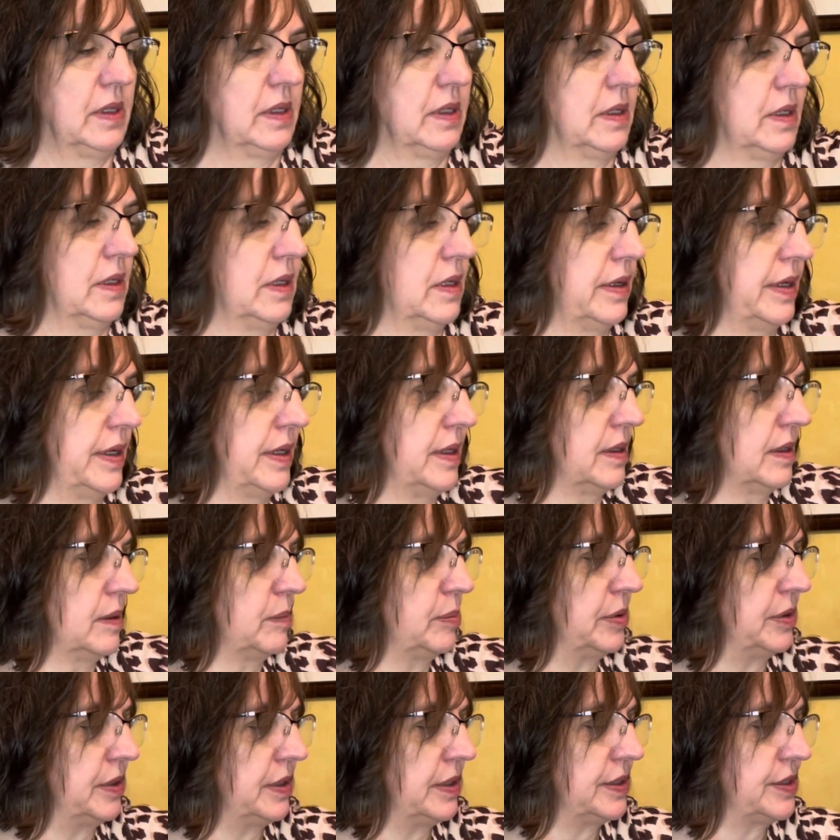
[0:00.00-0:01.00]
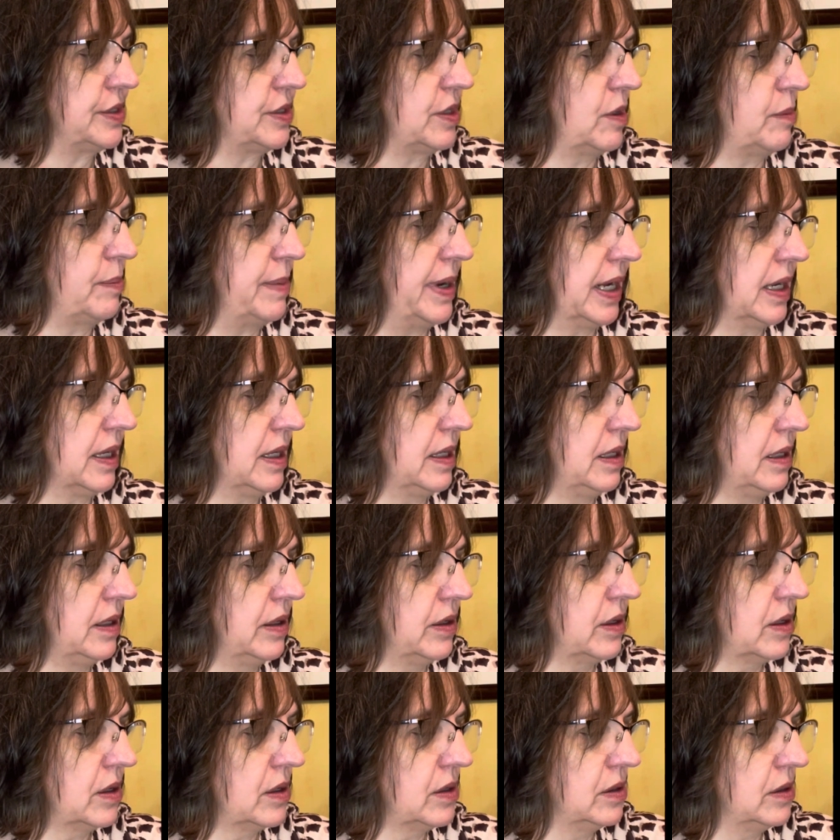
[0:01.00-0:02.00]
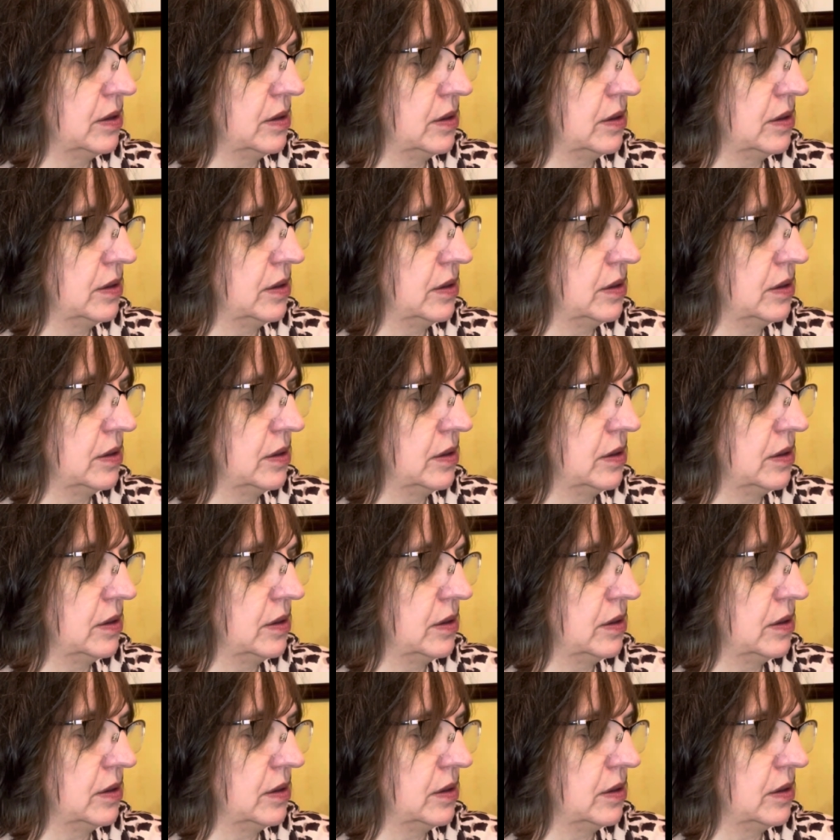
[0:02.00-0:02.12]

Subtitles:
right, put this all back in here.